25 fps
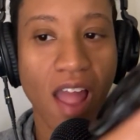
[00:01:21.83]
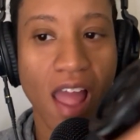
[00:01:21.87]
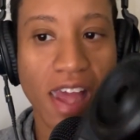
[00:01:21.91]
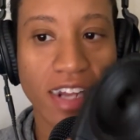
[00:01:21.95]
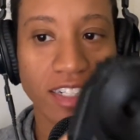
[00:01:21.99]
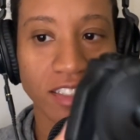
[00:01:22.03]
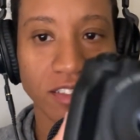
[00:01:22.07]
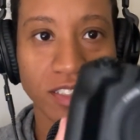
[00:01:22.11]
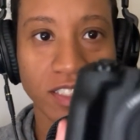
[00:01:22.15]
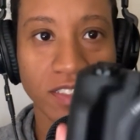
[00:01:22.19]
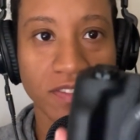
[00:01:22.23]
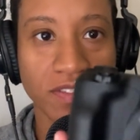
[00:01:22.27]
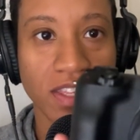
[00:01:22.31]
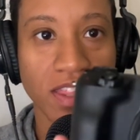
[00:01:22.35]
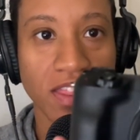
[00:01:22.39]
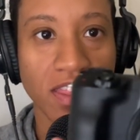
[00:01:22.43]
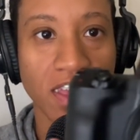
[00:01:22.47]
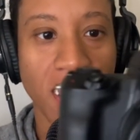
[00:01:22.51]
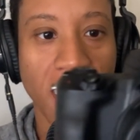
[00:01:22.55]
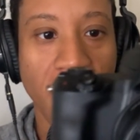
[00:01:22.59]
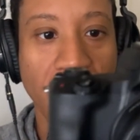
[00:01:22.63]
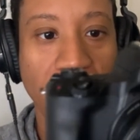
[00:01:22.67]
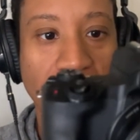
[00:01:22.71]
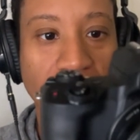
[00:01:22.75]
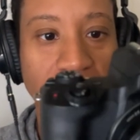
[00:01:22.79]
I don't even
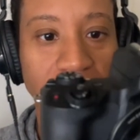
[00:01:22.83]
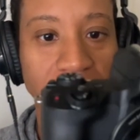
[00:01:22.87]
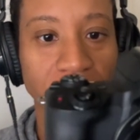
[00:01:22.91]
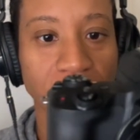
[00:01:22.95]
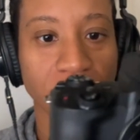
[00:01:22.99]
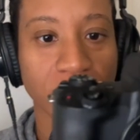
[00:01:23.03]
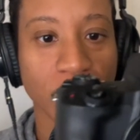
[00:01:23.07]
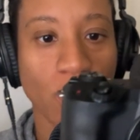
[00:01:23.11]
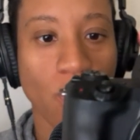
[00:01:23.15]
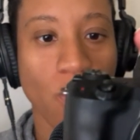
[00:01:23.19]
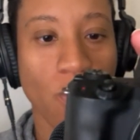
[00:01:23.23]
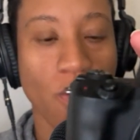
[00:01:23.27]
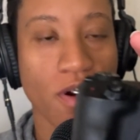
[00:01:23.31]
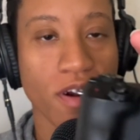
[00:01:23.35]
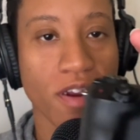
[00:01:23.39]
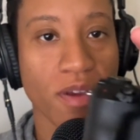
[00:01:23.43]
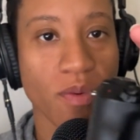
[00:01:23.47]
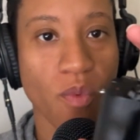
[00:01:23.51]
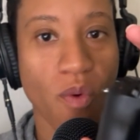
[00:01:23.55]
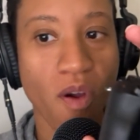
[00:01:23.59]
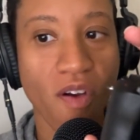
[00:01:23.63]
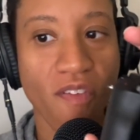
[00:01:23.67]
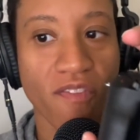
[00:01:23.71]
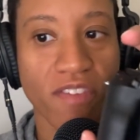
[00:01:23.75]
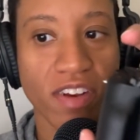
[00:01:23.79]
think I've
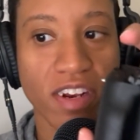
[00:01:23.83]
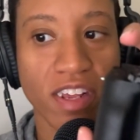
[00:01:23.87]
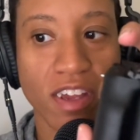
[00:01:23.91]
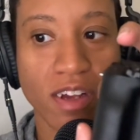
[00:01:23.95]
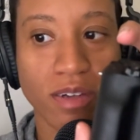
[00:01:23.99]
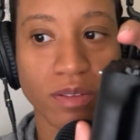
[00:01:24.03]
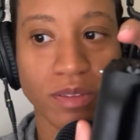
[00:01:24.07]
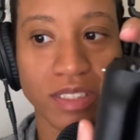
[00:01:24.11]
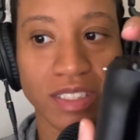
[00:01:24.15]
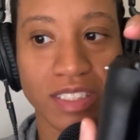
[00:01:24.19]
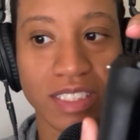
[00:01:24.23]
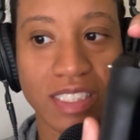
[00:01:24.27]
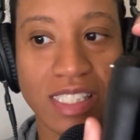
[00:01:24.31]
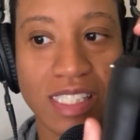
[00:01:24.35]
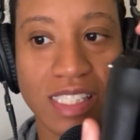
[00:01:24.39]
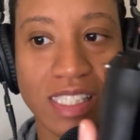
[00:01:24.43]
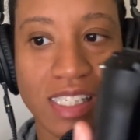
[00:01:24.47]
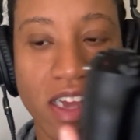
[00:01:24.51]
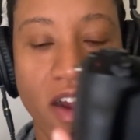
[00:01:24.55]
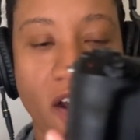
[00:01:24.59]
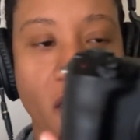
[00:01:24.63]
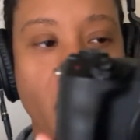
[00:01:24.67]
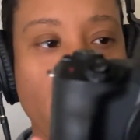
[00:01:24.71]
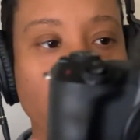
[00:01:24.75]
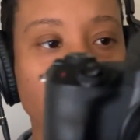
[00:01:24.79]
recorded one video with this.
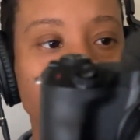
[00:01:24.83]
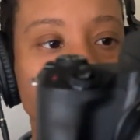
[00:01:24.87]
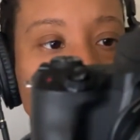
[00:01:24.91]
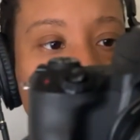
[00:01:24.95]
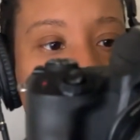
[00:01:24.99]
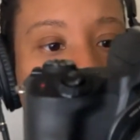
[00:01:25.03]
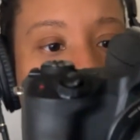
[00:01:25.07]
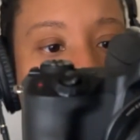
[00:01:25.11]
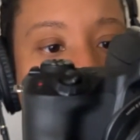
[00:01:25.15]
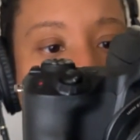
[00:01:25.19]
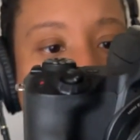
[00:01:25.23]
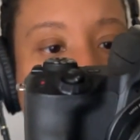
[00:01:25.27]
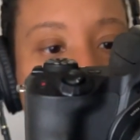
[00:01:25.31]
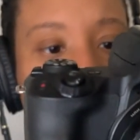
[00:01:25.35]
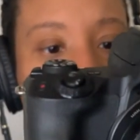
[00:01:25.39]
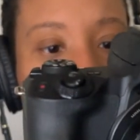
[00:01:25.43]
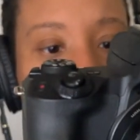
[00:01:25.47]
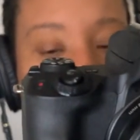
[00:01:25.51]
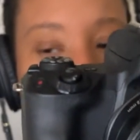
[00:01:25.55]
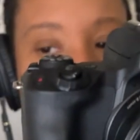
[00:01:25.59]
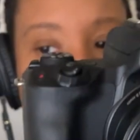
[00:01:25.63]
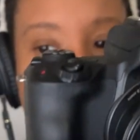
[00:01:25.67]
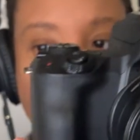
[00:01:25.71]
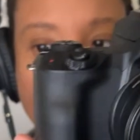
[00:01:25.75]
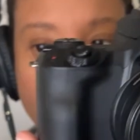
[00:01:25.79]

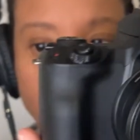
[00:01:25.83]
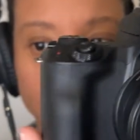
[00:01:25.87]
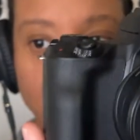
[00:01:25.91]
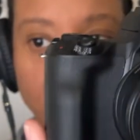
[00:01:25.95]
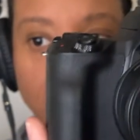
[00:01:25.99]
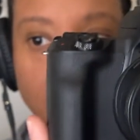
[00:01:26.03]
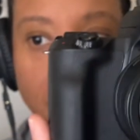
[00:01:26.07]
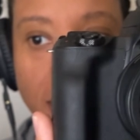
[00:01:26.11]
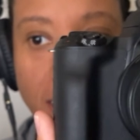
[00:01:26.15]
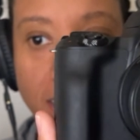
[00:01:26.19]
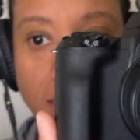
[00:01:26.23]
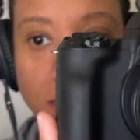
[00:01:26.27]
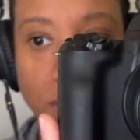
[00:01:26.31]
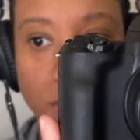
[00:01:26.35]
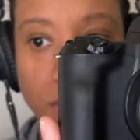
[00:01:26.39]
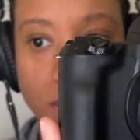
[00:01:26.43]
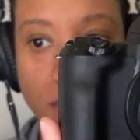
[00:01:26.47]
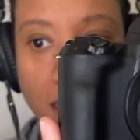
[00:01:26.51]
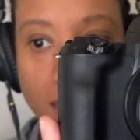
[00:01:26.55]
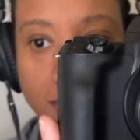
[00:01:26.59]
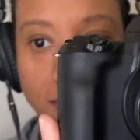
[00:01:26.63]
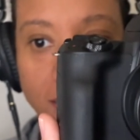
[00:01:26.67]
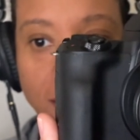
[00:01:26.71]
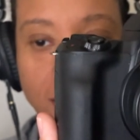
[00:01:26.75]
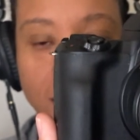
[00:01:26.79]
I bought this back in
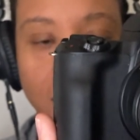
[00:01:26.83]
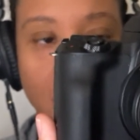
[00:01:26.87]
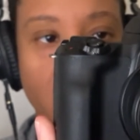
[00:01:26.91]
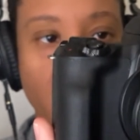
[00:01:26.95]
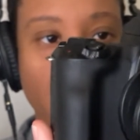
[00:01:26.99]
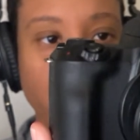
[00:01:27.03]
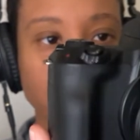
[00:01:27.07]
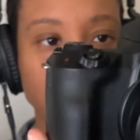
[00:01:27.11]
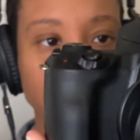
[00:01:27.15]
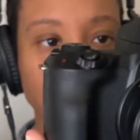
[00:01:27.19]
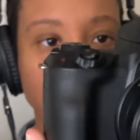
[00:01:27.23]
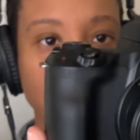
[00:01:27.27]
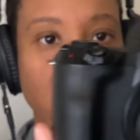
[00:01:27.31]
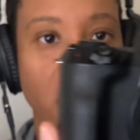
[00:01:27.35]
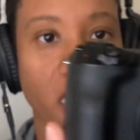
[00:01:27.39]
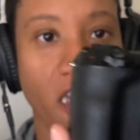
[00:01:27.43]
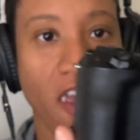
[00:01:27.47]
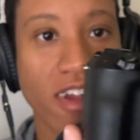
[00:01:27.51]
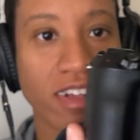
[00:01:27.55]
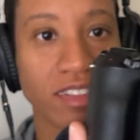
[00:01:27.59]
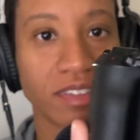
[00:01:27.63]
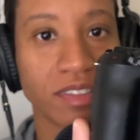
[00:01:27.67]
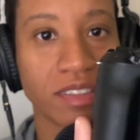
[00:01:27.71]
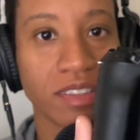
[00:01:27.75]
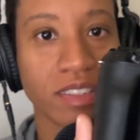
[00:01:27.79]

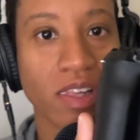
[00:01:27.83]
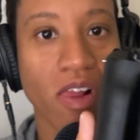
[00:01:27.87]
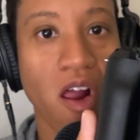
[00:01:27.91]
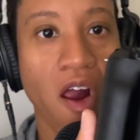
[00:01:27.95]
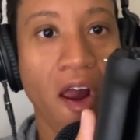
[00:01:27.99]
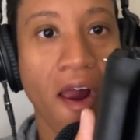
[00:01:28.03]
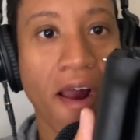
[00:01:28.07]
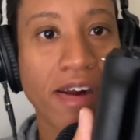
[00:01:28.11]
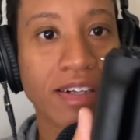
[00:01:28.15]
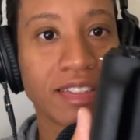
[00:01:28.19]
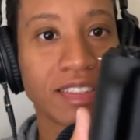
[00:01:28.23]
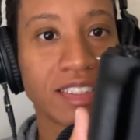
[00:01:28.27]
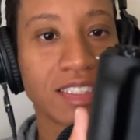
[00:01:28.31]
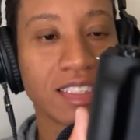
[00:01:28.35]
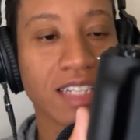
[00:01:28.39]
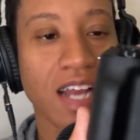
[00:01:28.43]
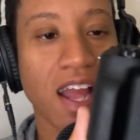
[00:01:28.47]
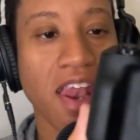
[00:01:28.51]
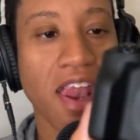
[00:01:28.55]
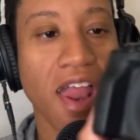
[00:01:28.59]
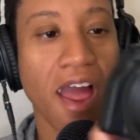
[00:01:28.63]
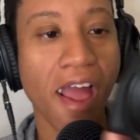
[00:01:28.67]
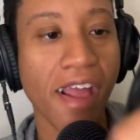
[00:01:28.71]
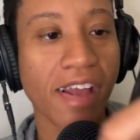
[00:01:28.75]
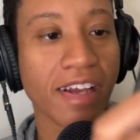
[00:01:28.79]
2018.
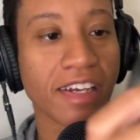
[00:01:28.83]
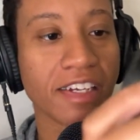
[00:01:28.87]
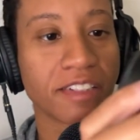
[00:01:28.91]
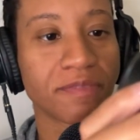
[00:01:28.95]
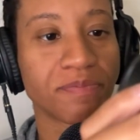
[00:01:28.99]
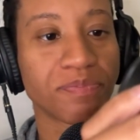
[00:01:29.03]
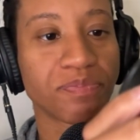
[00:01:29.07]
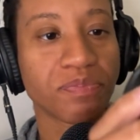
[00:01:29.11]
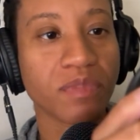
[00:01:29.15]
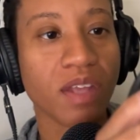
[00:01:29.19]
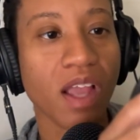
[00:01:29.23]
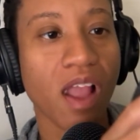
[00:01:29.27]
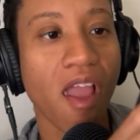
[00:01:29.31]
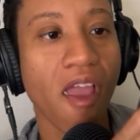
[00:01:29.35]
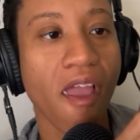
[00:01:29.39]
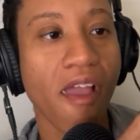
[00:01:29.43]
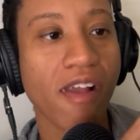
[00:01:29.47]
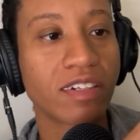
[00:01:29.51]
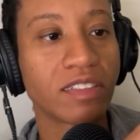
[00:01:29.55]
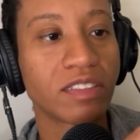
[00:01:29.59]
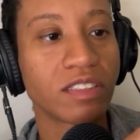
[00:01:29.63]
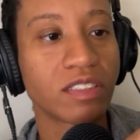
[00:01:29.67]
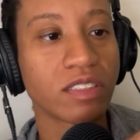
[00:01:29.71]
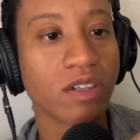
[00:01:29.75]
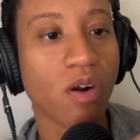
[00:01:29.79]
Like
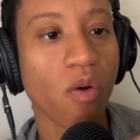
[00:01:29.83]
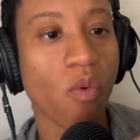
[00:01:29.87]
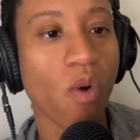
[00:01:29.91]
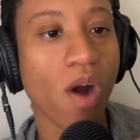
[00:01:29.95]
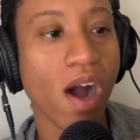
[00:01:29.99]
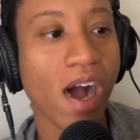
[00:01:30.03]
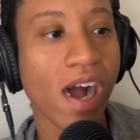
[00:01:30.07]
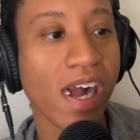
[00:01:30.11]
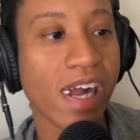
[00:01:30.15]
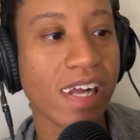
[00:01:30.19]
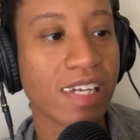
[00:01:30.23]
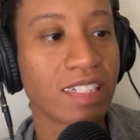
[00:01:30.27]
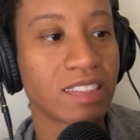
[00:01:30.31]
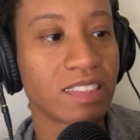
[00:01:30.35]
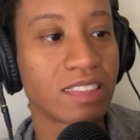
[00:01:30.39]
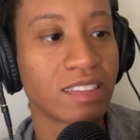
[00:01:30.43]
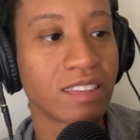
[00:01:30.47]
why?